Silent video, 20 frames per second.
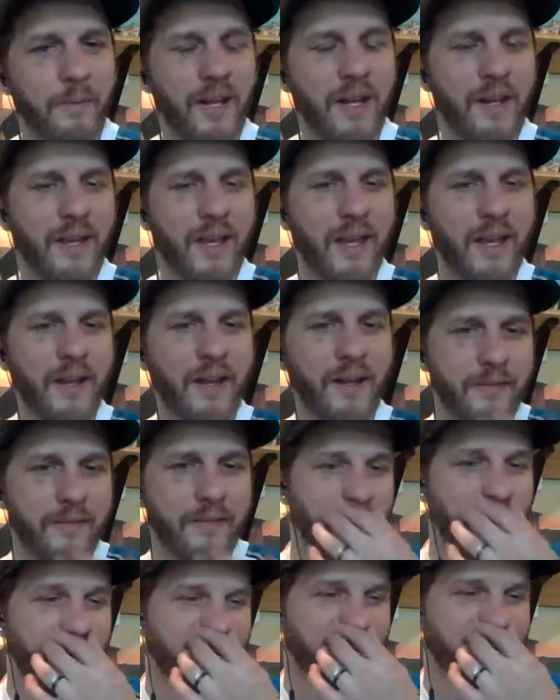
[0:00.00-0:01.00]
again, it's
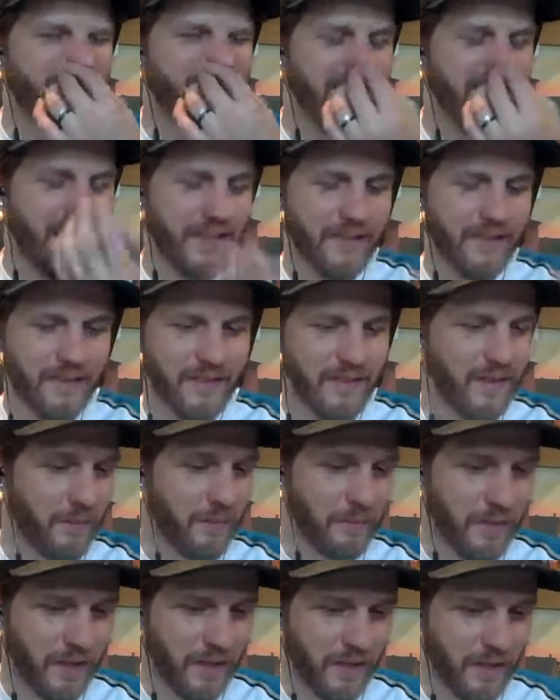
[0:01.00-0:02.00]
like the
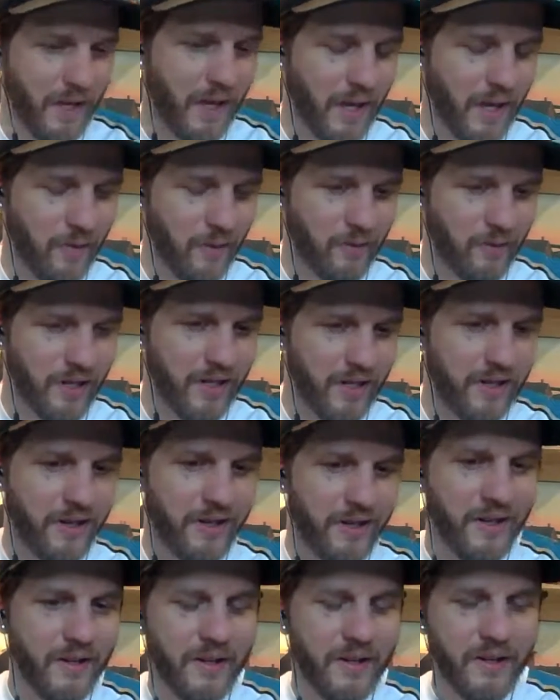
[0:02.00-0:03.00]
NBA where,
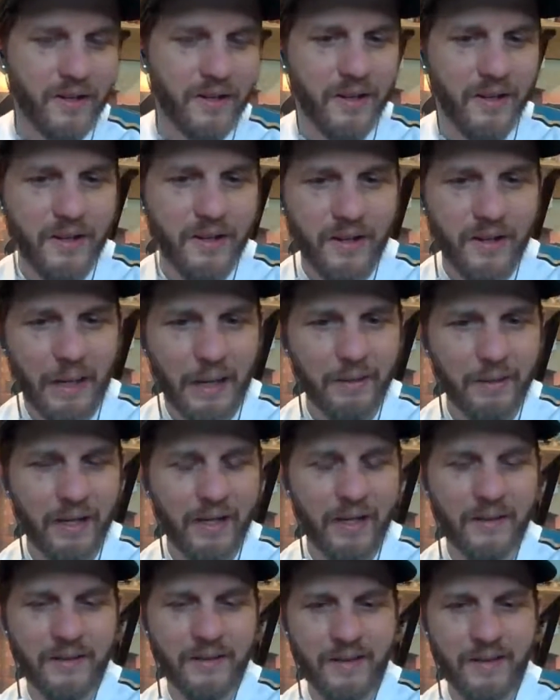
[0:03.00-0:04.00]
I
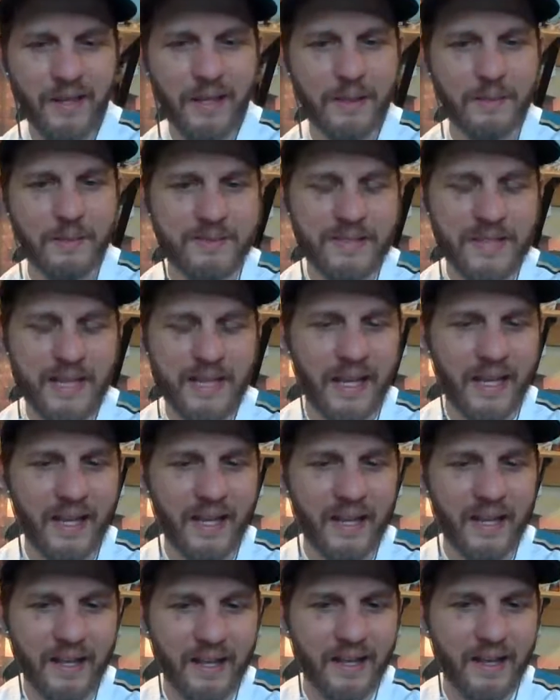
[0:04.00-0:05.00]
mean, teams
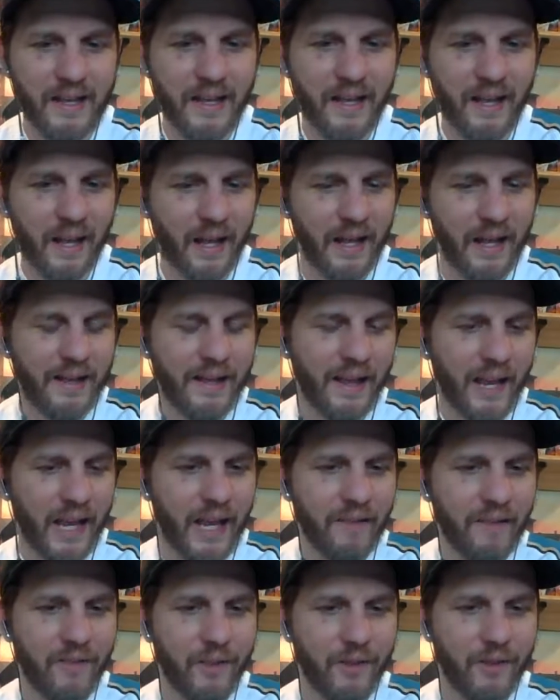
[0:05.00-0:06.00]
that
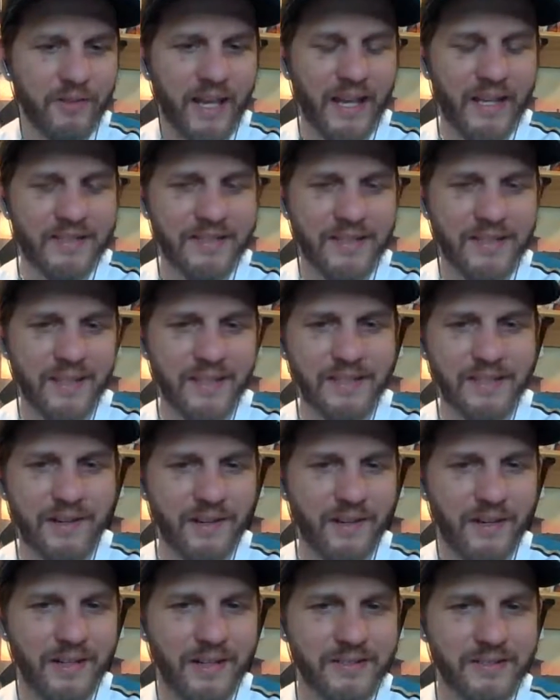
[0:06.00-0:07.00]
have those assets
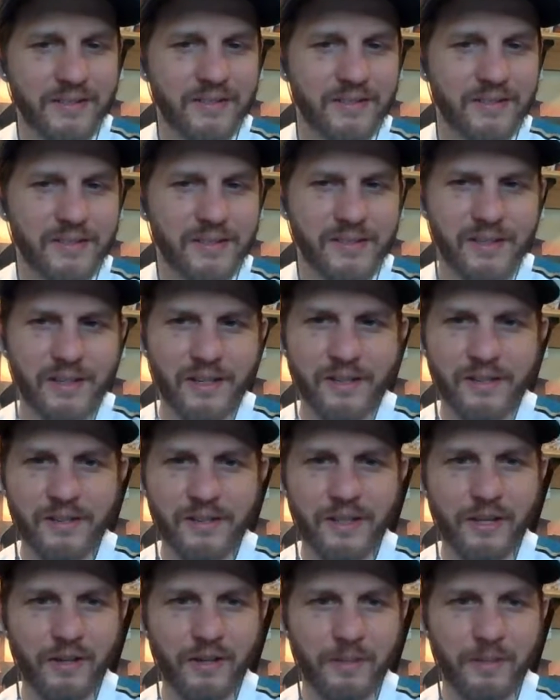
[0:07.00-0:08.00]
aren't
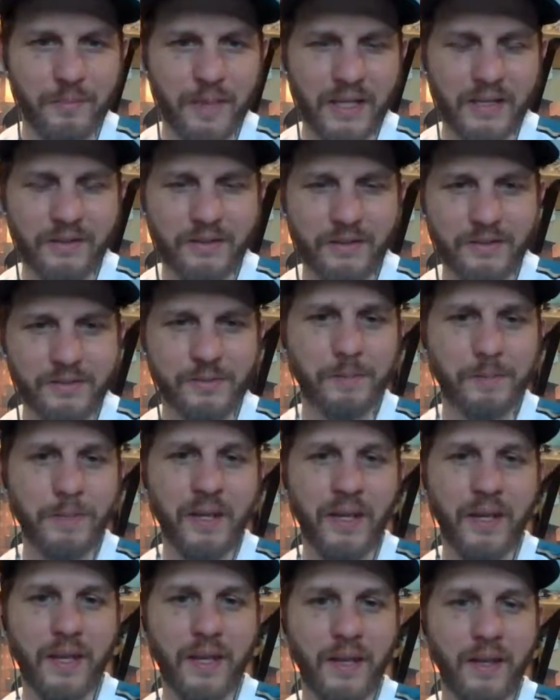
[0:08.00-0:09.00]
necessarily going to make those
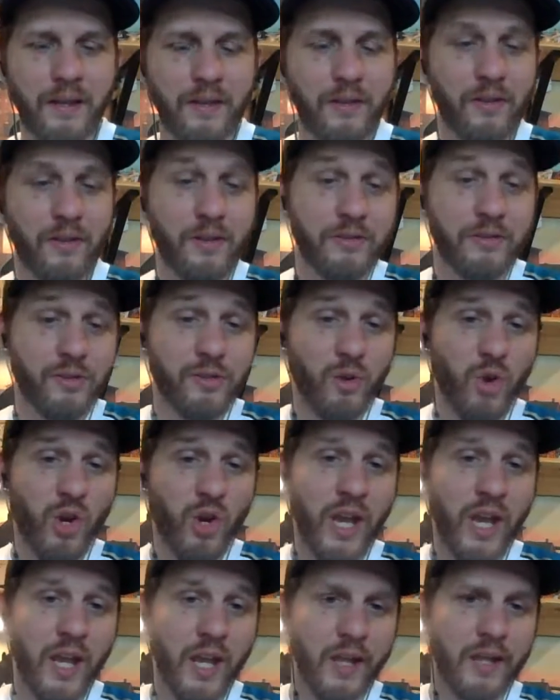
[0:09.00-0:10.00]
pick or those
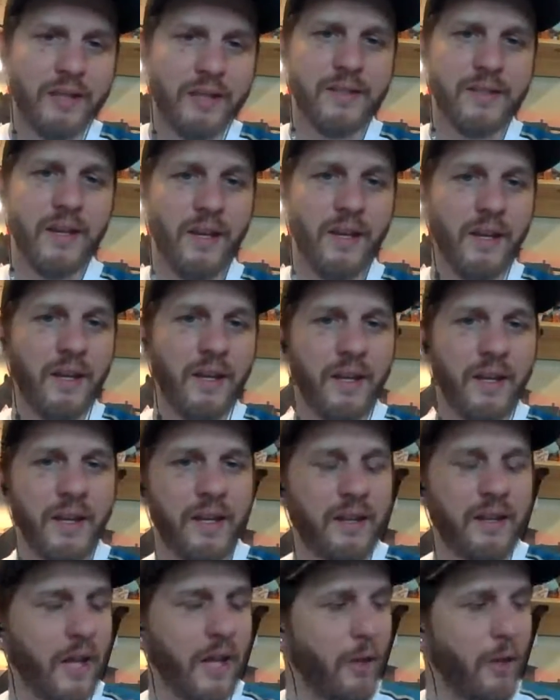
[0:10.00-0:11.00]
trades,
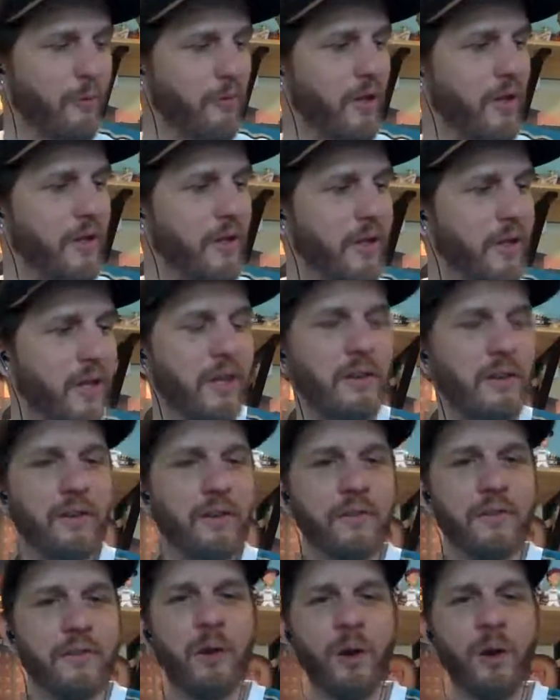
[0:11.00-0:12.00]
and really
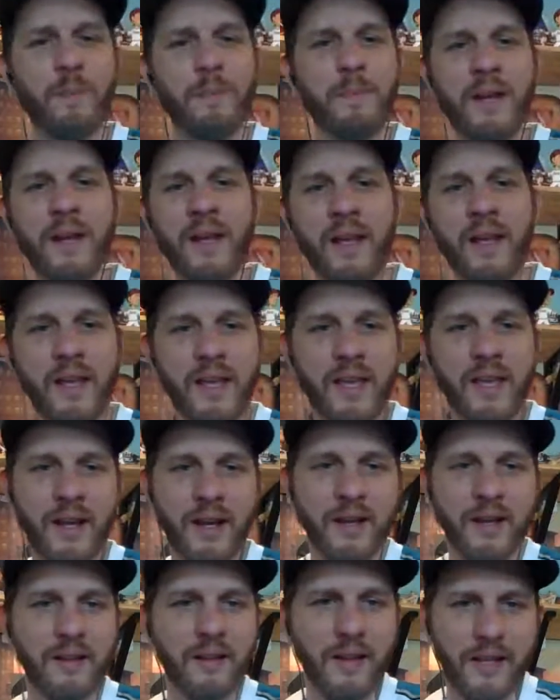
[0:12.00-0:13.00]
you're hoping to get a
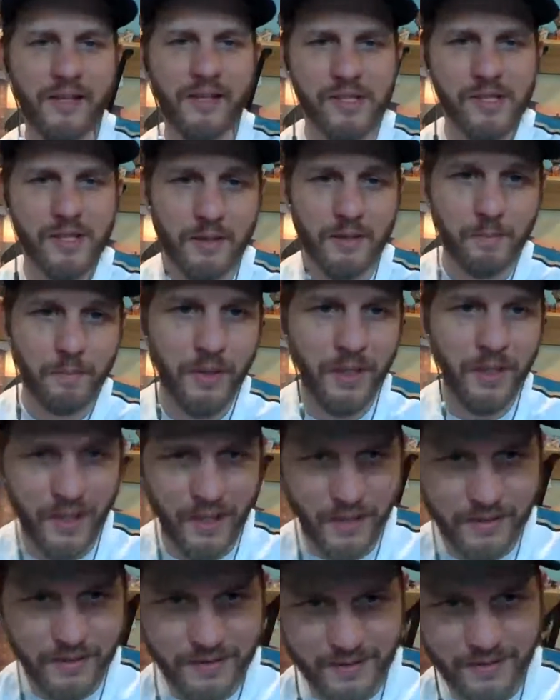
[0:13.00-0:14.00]
collection of
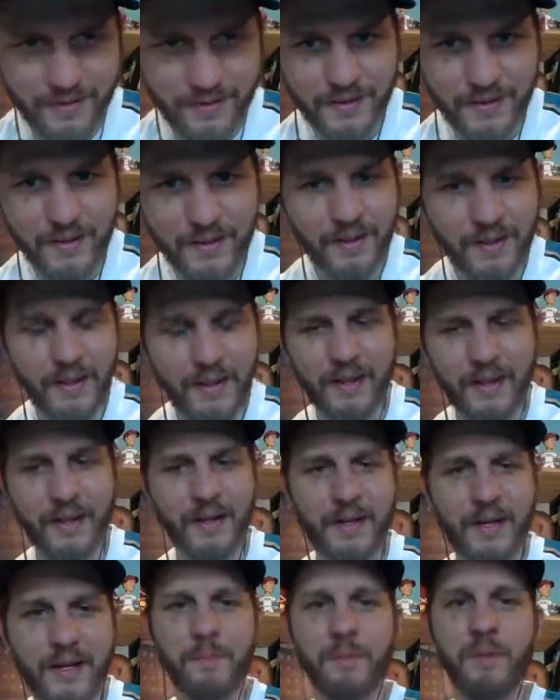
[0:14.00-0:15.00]
picks in a
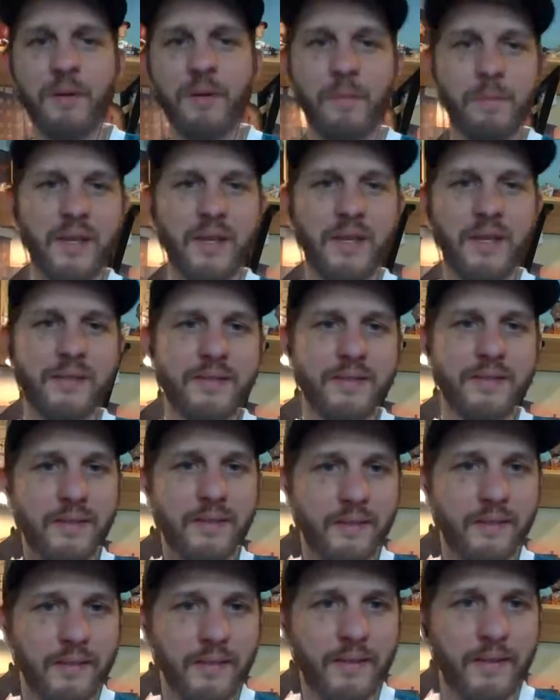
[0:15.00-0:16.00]
couple of pieces.